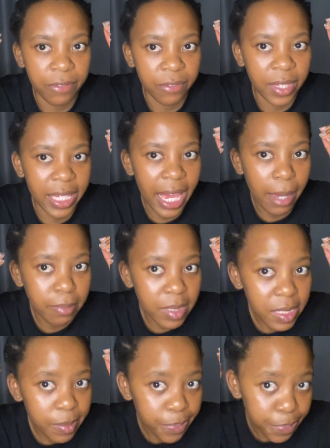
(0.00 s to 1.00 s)
kept
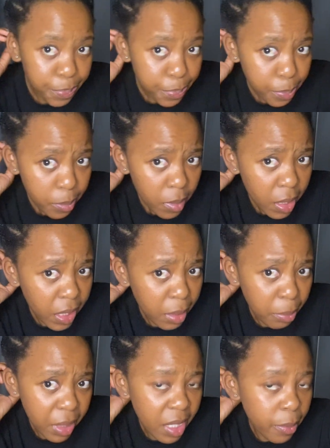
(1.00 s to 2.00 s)
in
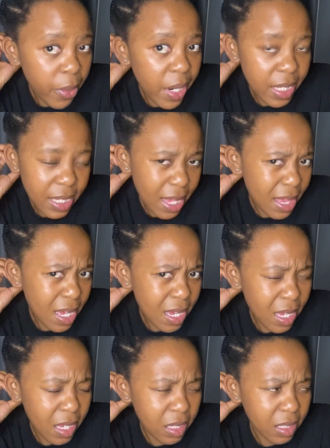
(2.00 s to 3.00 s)
mini braids, I
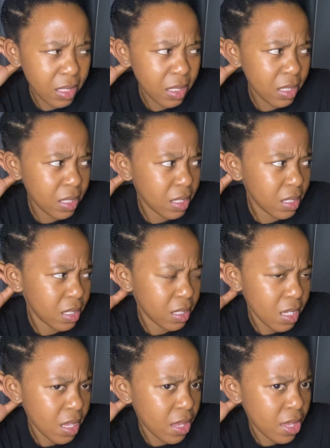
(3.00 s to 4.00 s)
think it's
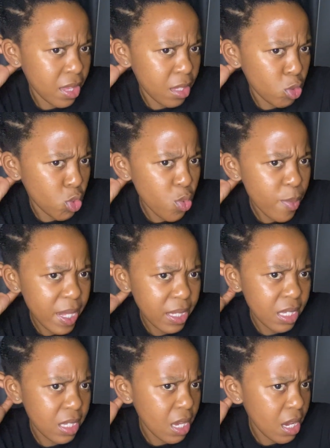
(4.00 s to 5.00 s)
2
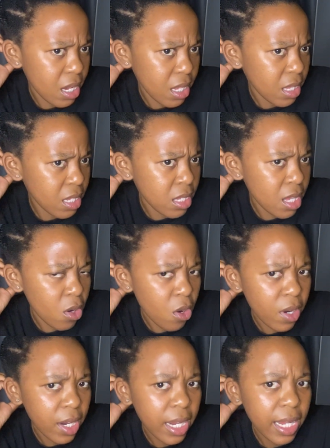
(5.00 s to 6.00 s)
months. Yeah, that's the
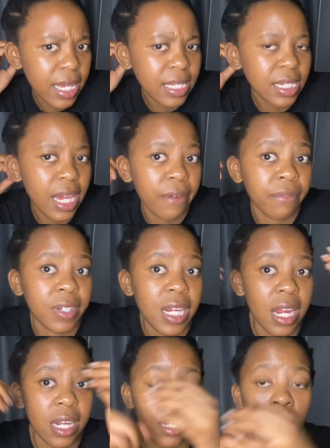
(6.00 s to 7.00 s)
longest I've
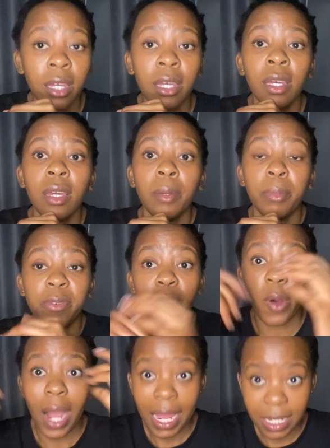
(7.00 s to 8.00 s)
done
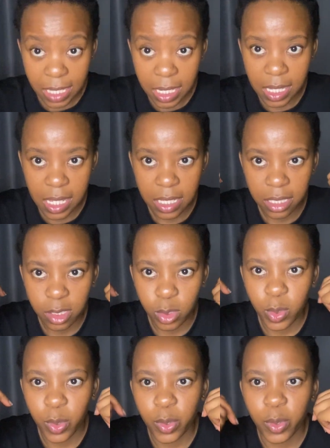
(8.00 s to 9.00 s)
before I did this.
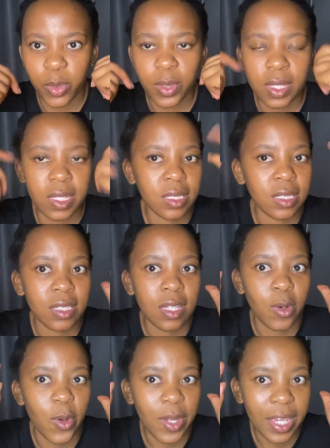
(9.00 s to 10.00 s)
So this is the
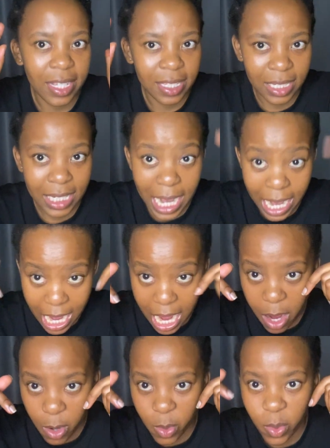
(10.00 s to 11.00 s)
longest
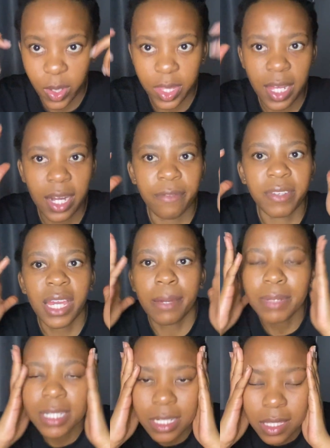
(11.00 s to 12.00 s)
now that I've
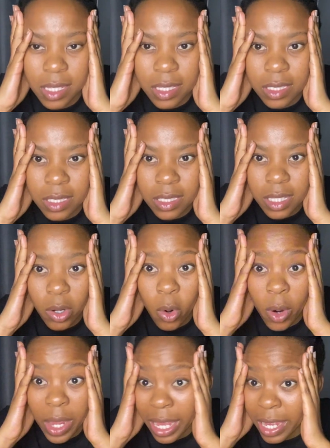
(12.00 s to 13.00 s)
kept in this, or
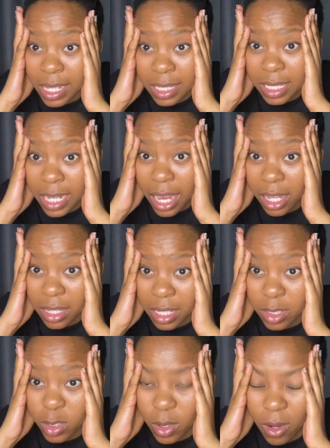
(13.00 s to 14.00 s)
a hairstyle
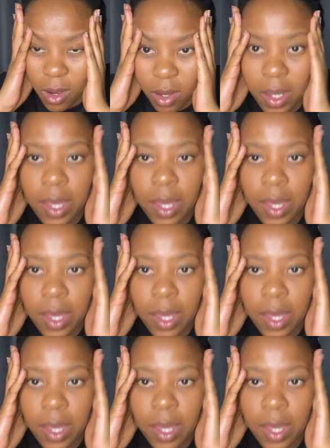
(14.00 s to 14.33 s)
this long.